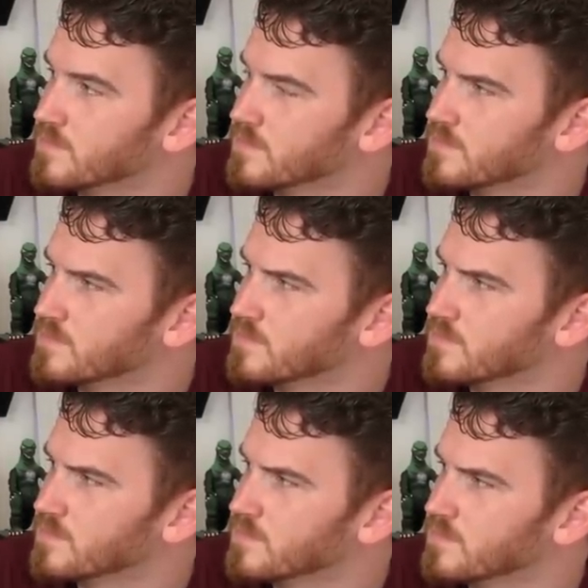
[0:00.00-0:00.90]

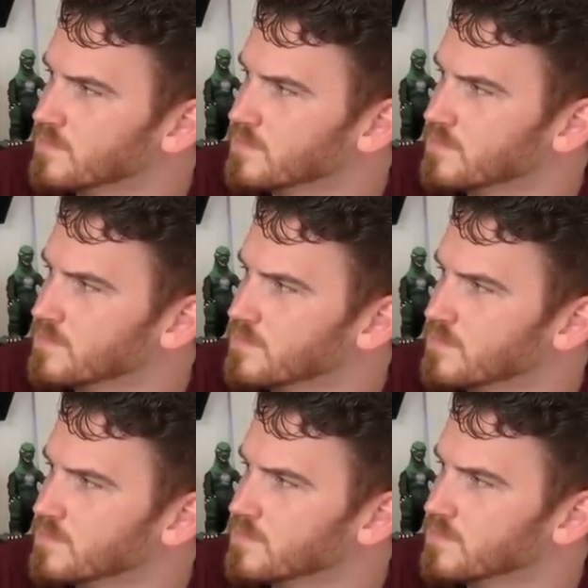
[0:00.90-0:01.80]

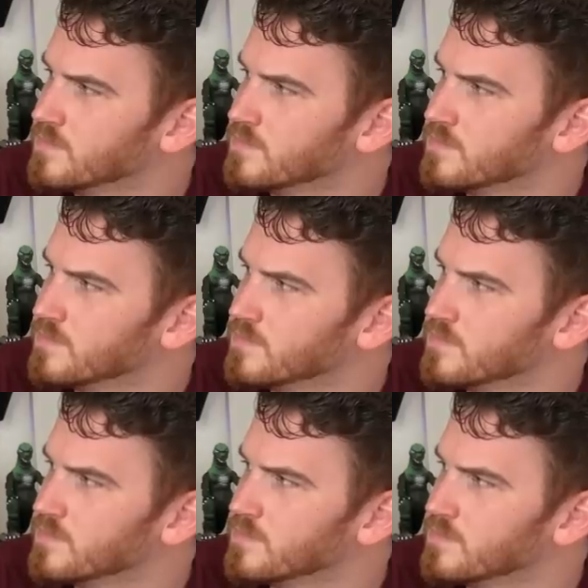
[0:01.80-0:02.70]

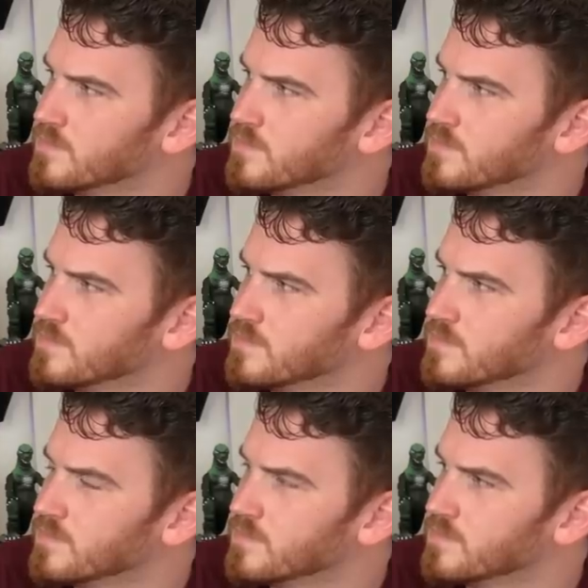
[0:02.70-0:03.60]

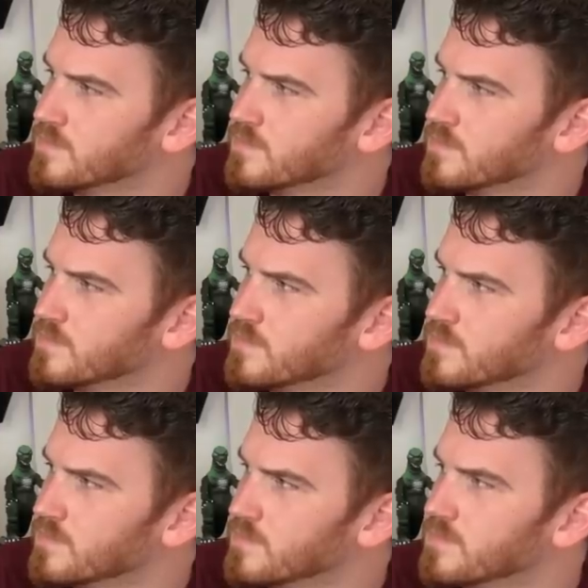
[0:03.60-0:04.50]

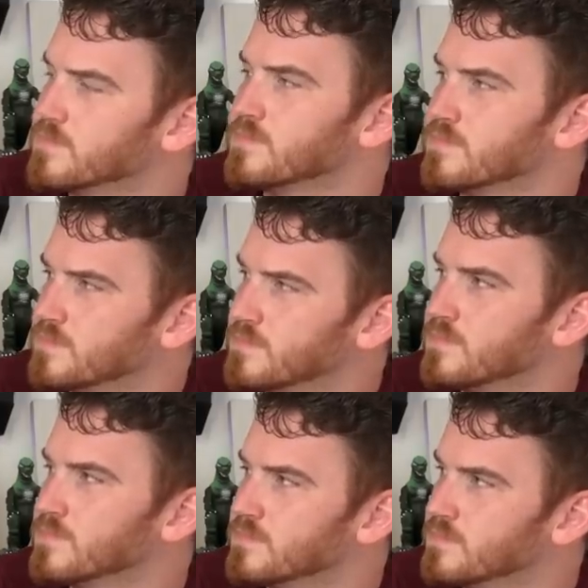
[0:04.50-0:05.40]

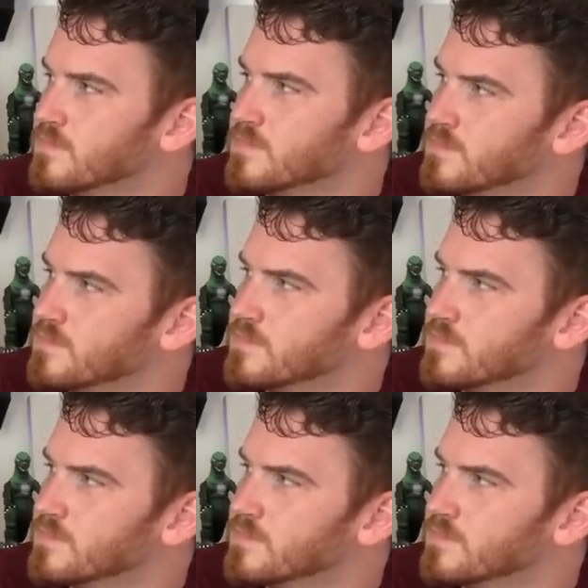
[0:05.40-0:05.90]
No words are spoken by the person on screen.